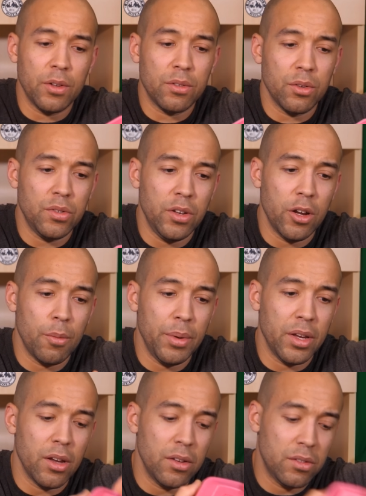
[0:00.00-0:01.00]
filters here
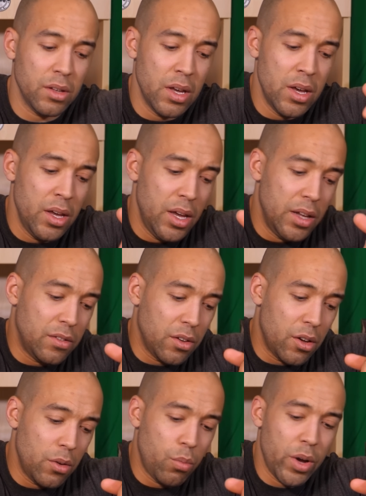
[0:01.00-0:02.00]
because
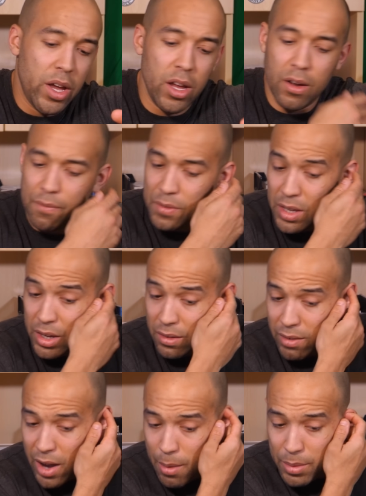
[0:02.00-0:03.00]
it's a good way of
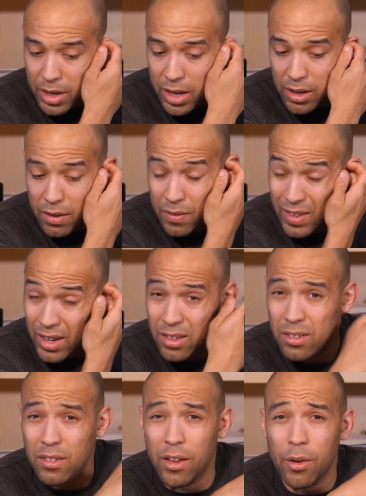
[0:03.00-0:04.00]
decontaminating the
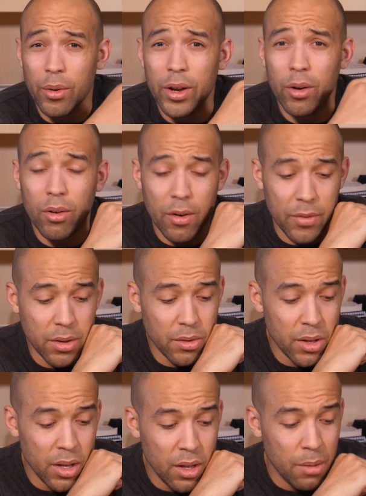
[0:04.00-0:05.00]
exterior of
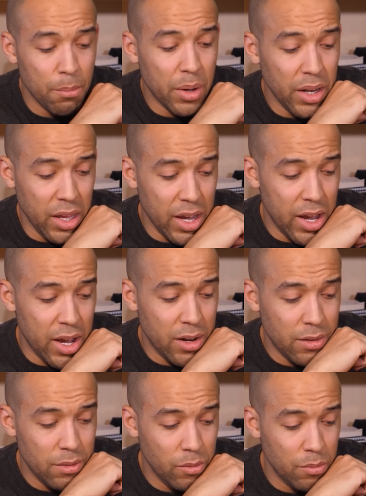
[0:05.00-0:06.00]
it. But
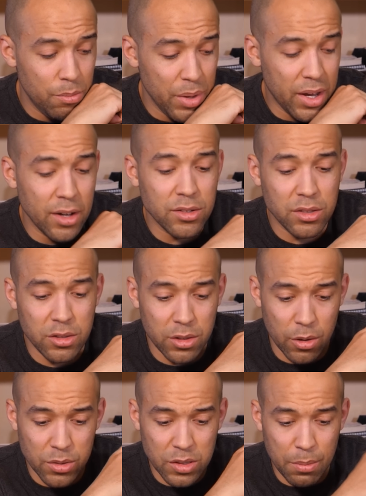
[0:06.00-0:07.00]
again, because
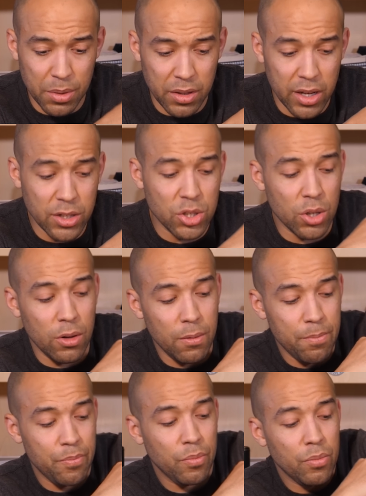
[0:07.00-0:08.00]
there is a
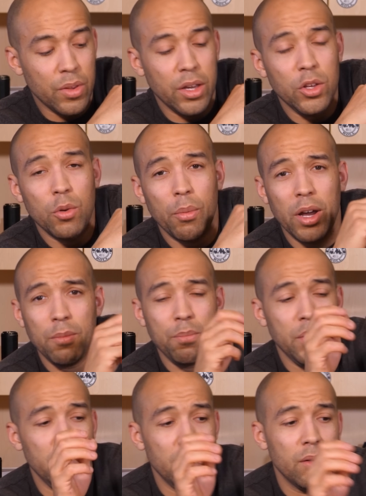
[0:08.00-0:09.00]
potential that you
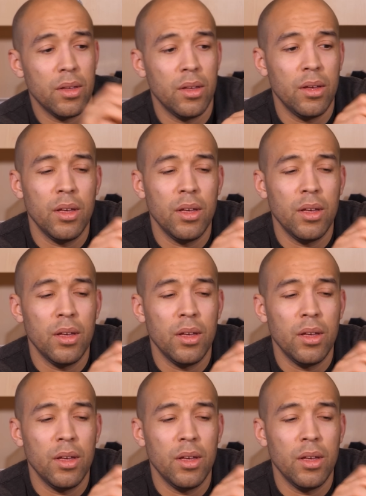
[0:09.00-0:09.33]
might be